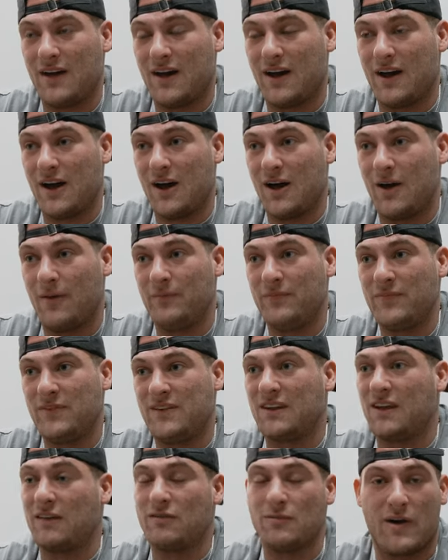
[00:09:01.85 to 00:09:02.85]
um,
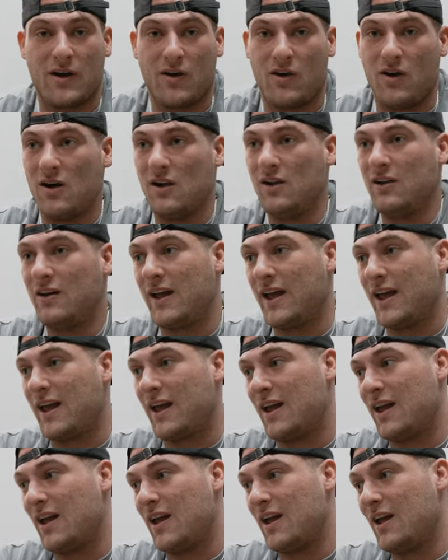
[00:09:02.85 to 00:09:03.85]
to give it my all
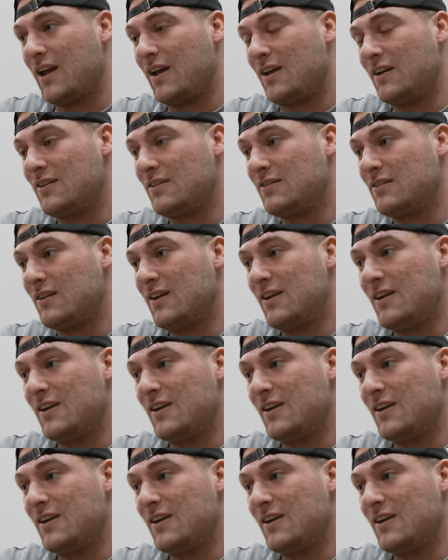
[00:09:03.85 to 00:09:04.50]
and